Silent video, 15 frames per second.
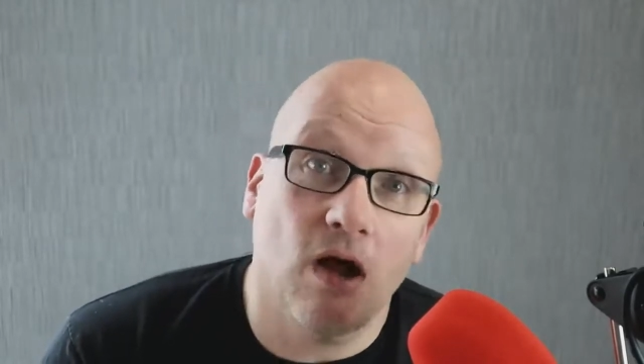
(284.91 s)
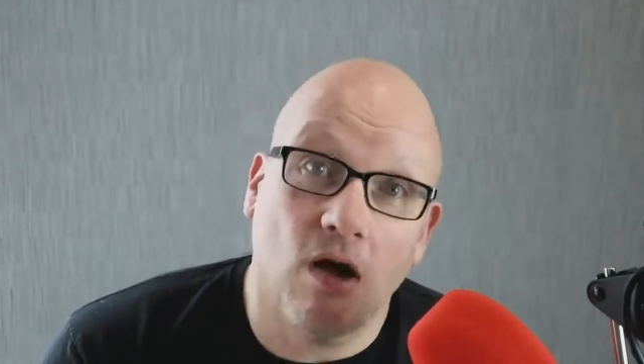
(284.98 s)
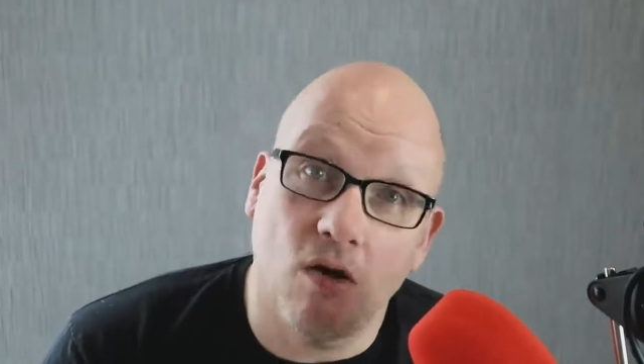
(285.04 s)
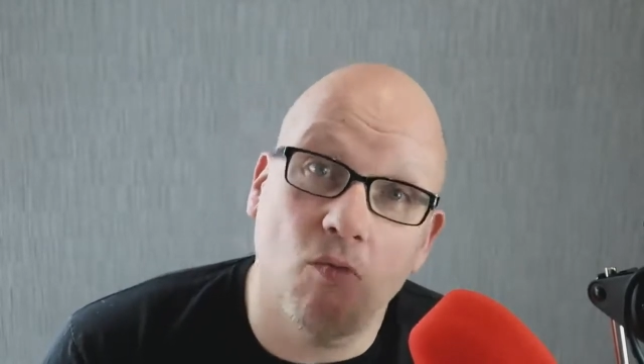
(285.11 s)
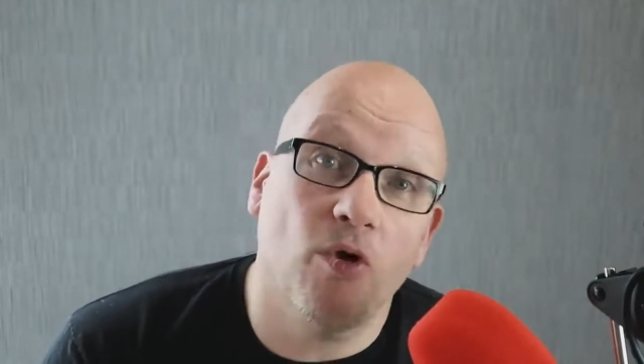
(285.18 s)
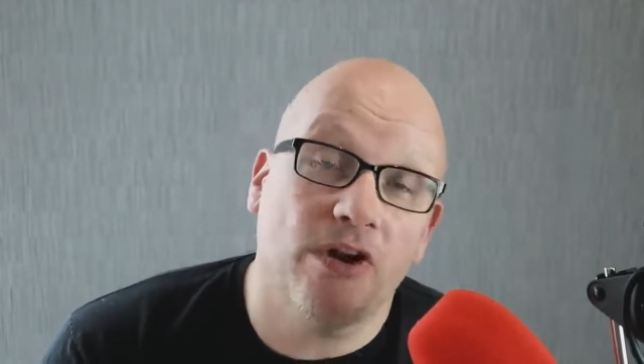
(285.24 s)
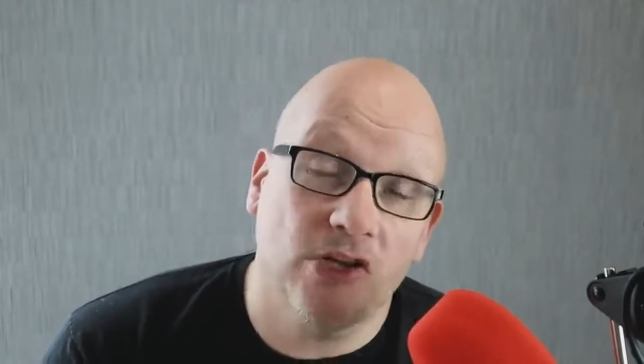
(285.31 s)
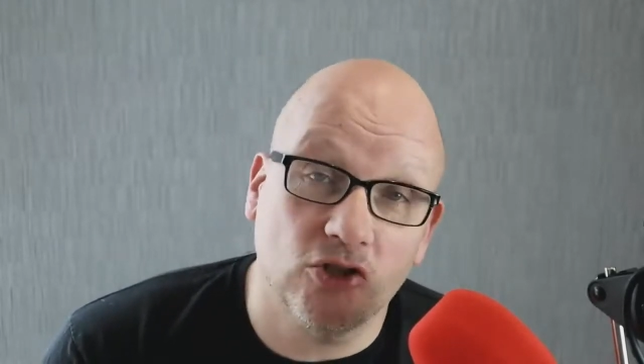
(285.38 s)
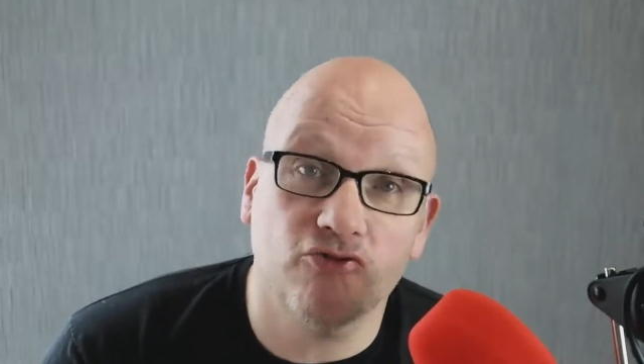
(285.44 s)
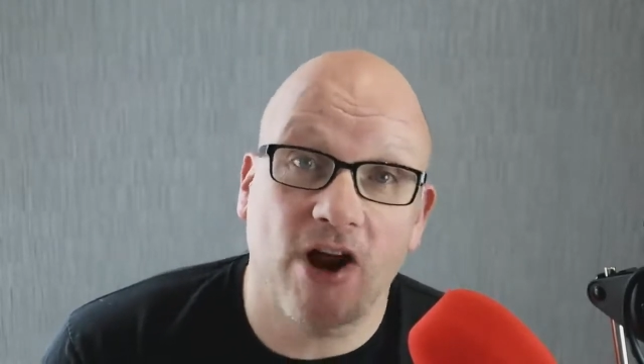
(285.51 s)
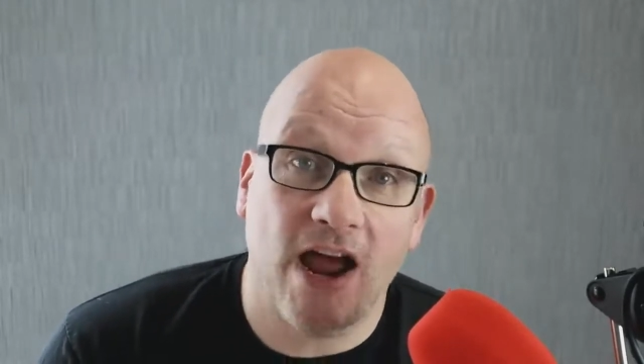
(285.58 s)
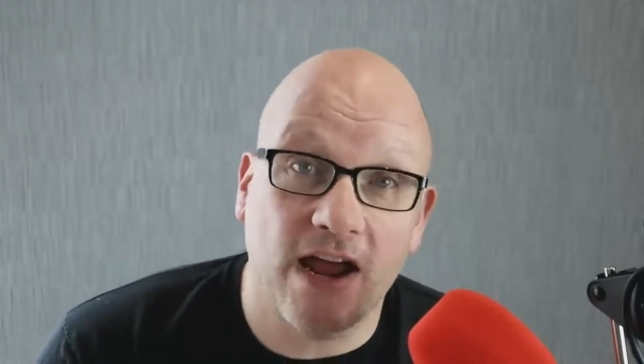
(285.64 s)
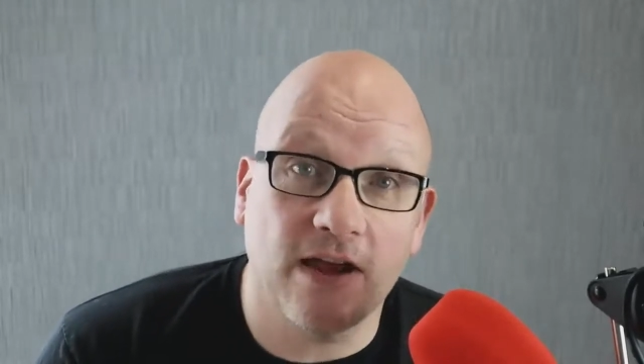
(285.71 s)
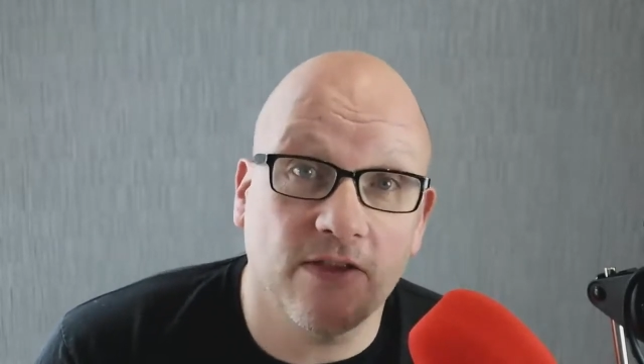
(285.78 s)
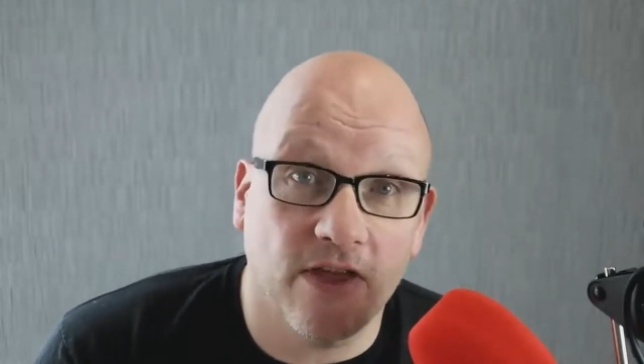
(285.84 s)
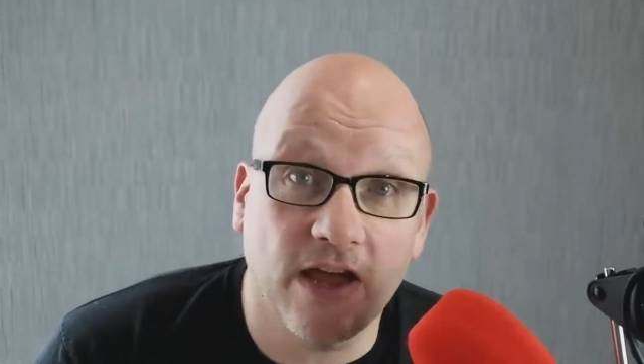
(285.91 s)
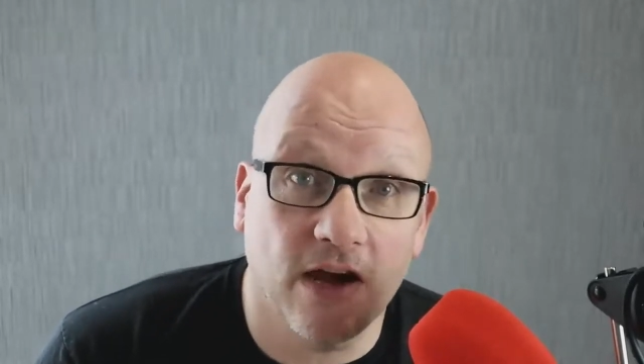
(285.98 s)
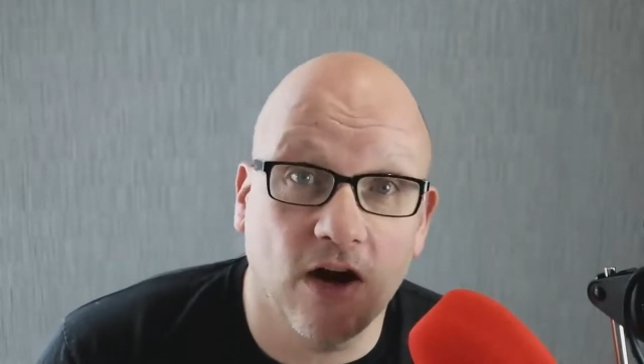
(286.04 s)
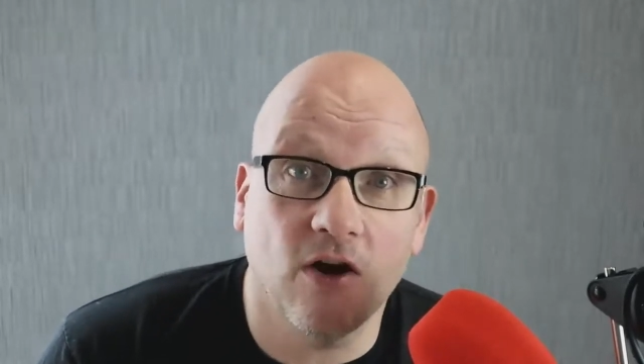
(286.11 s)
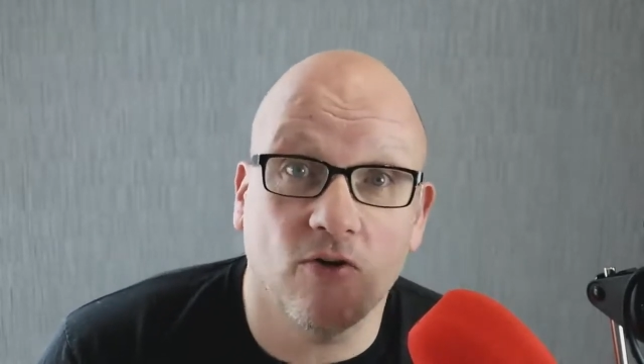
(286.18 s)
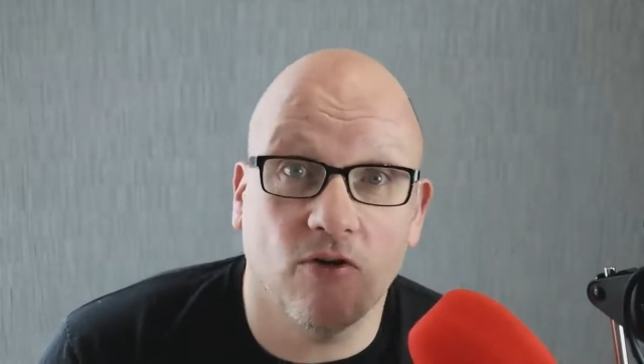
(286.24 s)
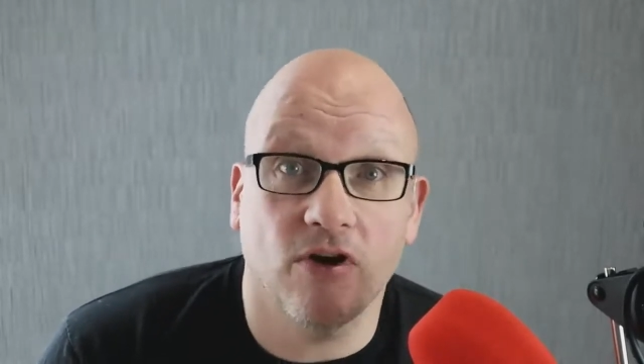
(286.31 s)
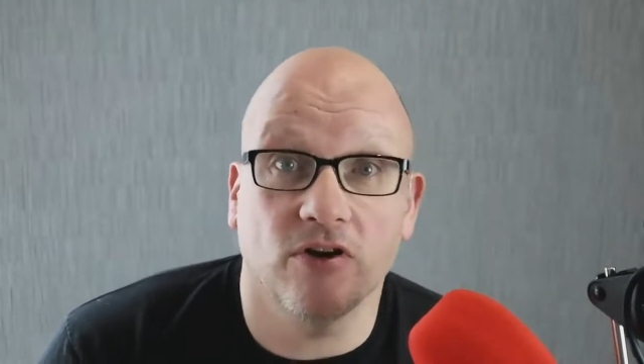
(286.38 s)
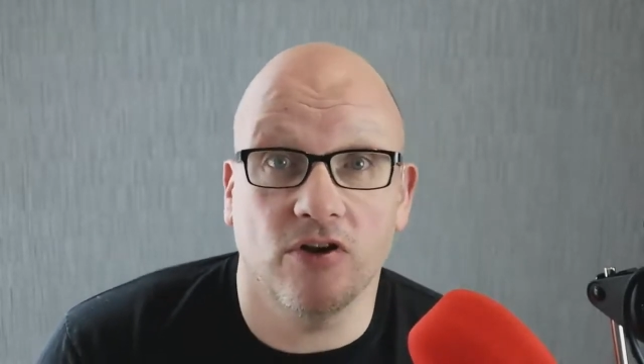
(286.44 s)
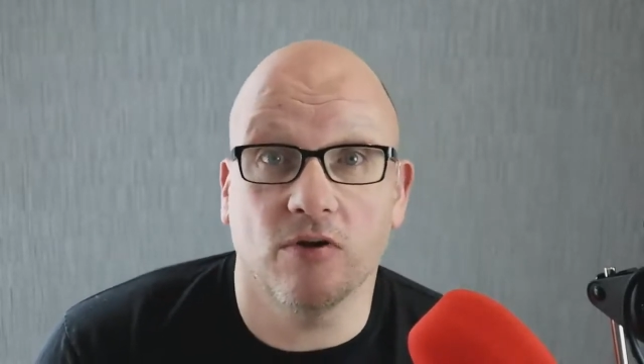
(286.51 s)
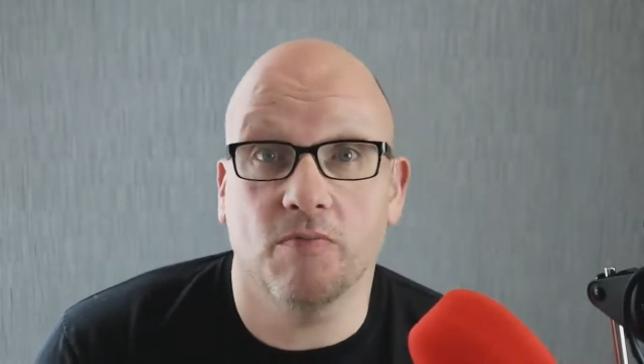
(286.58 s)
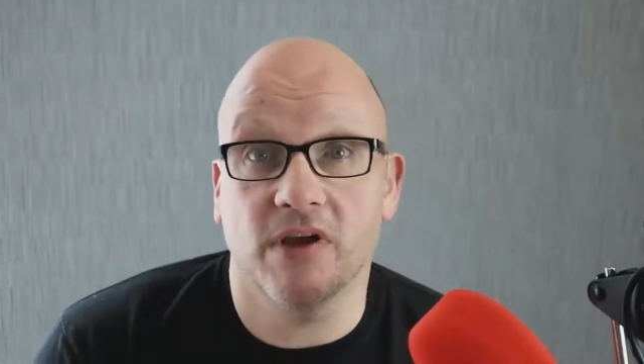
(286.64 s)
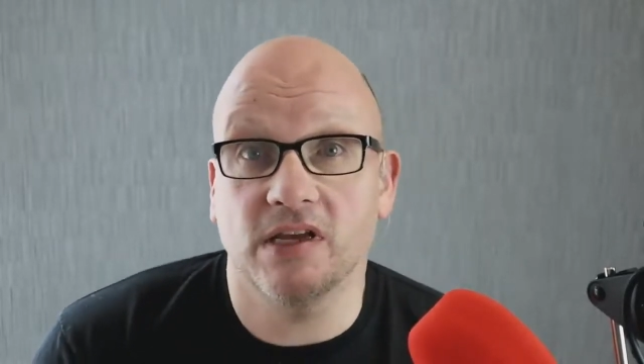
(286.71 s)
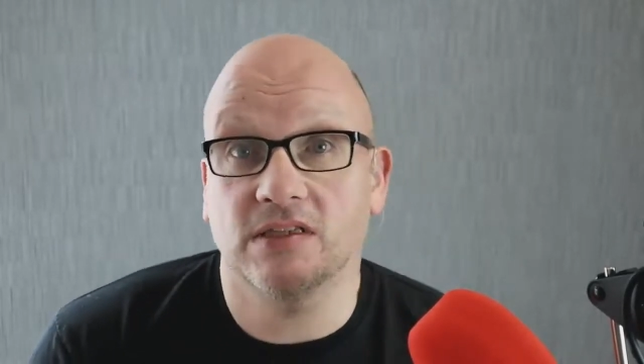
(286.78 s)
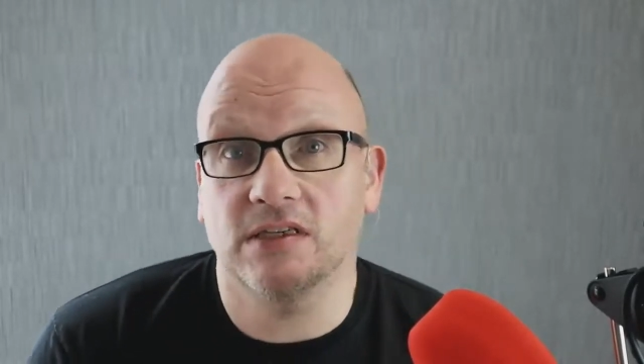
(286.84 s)
what a drag they are on your
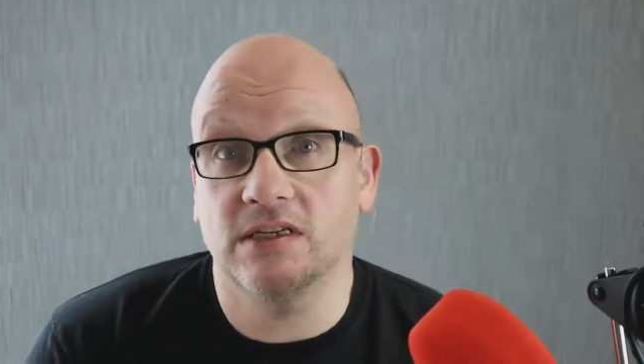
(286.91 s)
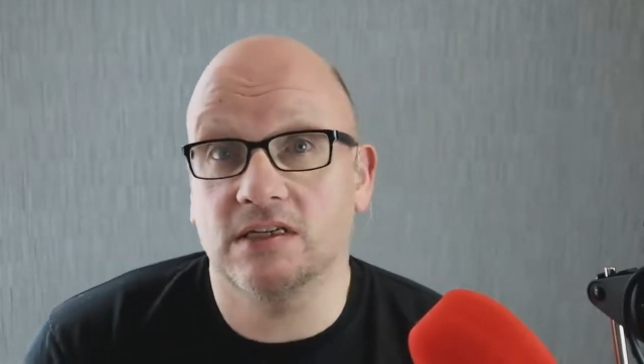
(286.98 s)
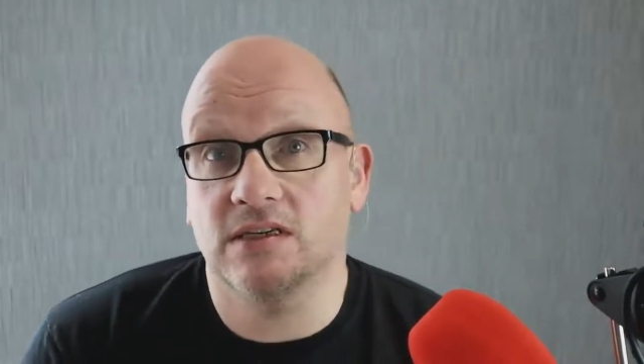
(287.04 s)
business,